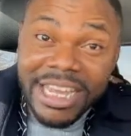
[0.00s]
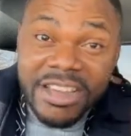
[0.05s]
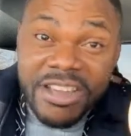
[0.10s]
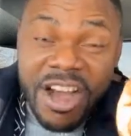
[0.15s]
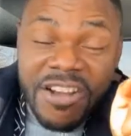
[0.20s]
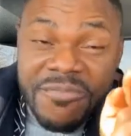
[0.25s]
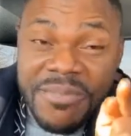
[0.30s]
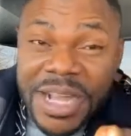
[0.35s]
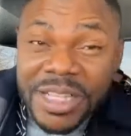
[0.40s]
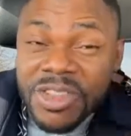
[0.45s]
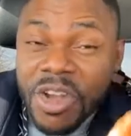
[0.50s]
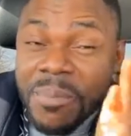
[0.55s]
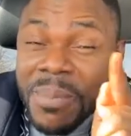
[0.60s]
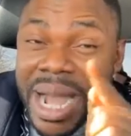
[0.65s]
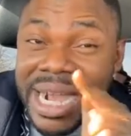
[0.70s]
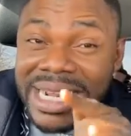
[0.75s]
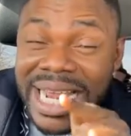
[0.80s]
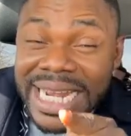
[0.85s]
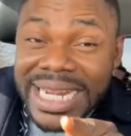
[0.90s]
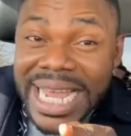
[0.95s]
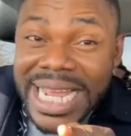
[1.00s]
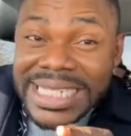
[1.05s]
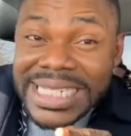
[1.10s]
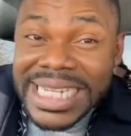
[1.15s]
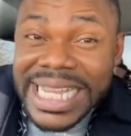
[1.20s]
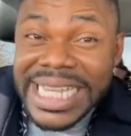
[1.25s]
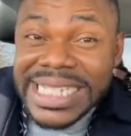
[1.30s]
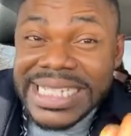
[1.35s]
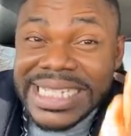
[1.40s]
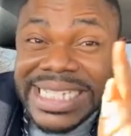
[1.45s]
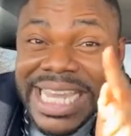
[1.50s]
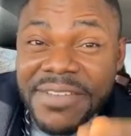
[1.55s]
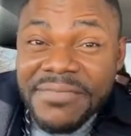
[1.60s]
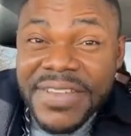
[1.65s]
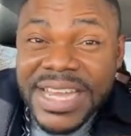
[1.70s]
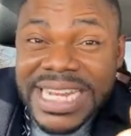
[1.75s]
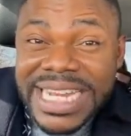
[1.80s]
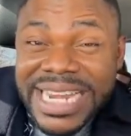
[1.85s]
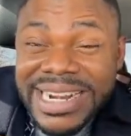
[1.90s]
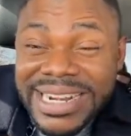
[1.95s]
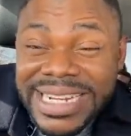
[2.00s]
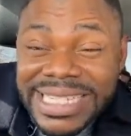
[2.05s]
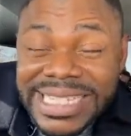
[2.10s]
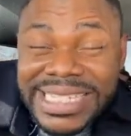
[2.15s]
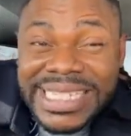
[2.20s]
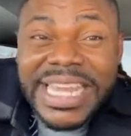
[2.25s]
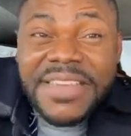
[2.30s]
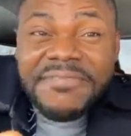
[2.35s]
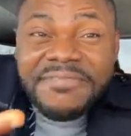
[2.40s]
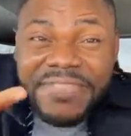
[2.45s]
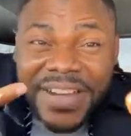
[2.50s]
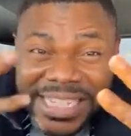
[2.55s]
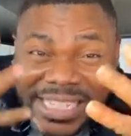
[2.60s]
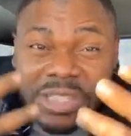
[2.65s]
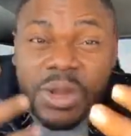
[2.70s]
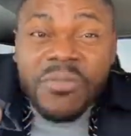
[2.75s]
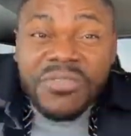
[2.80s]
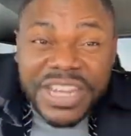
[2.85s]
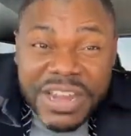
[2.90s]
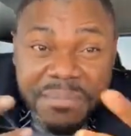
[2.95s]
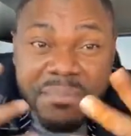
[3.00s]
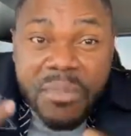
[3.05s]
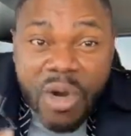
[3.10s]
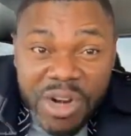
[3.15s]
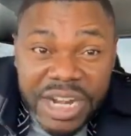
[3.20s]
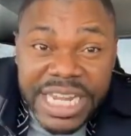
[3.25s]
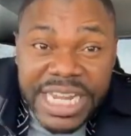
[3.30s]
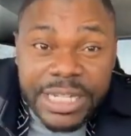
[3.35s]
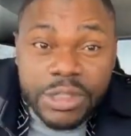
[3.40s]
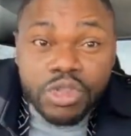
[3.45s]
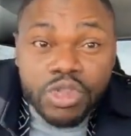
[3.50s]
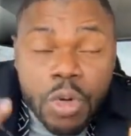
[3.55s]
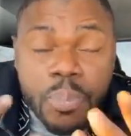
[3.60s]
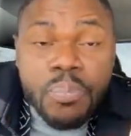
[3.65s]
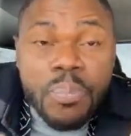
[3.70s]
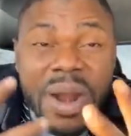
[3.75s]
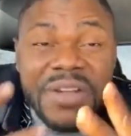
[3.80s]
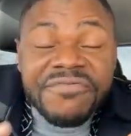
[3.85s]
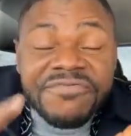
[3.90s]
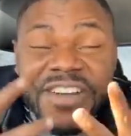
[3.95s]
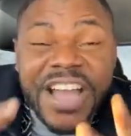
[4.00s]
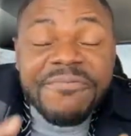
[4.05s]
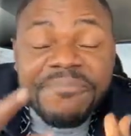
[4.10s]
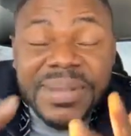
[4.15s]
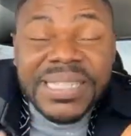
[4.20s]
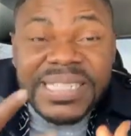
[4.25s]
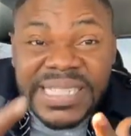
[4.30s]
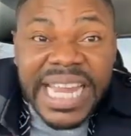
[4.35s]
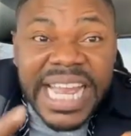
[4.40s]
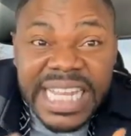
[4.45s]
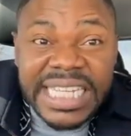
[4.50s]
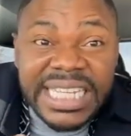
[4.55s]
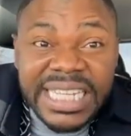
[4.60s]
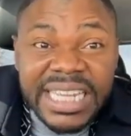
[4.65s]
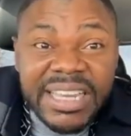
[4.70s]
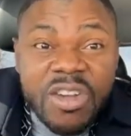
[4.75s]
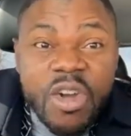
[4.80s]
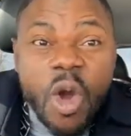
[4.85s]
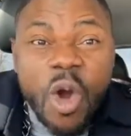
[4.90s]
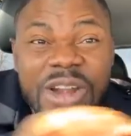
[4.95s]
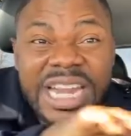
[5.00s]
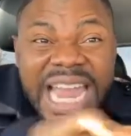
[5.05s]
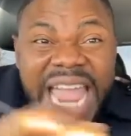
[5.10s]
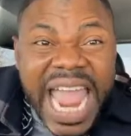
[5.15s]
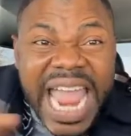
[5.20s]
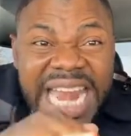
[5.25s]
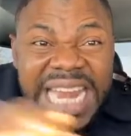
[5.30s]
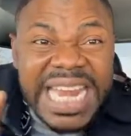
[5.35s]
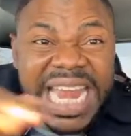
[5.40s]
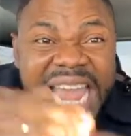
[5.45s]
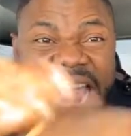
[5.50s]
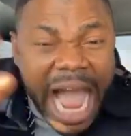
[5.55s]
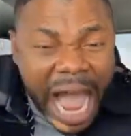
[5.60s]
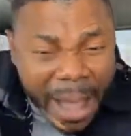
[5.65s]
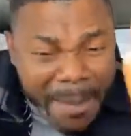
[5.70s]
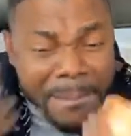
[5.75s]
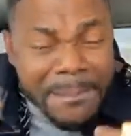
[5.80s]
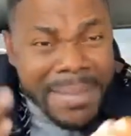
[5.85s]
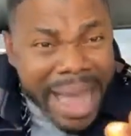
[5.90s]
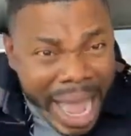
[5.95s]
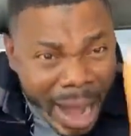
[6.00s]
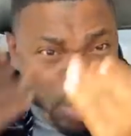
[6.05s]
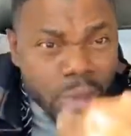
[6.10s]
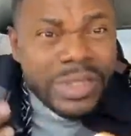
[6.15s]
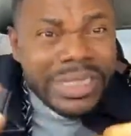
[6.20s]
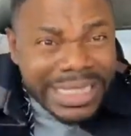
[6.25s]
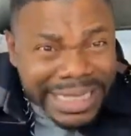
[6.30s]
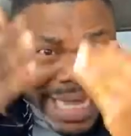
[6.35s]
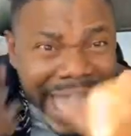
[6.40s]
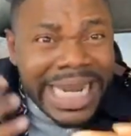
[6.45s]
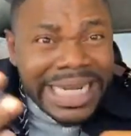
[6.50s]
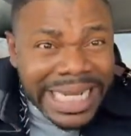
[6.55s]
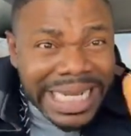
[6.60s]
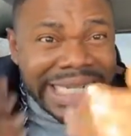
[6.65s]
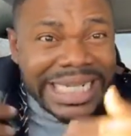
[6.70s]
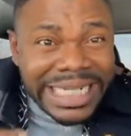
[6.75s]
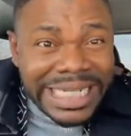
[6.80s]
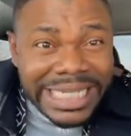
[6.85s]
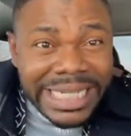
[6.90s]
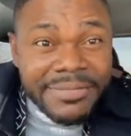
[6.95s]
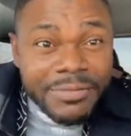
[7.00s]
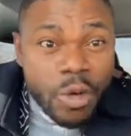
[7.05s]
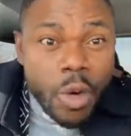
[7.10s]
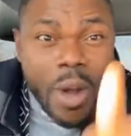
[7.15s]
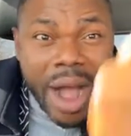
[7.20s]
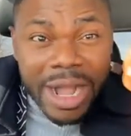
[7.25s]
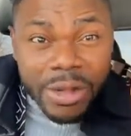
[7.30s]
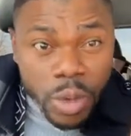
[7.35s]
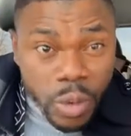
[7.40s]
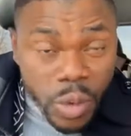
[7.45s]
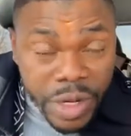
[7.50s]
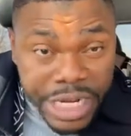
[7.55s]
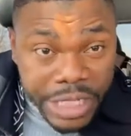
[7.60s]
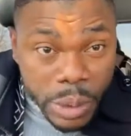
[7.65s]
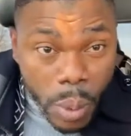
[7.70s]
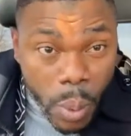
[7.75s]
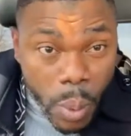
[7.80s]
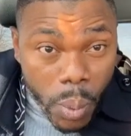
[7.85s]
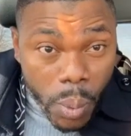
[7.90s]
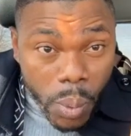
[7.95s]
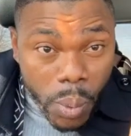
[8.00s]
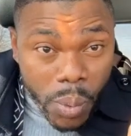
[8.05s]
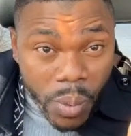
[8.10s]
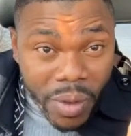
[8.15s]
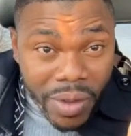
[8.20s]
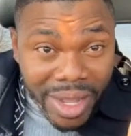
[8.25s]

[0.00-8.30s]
The government of Bangladesh is giving the receivers of the money 2.5% on any amount that they receive. Go and Google it. Oh.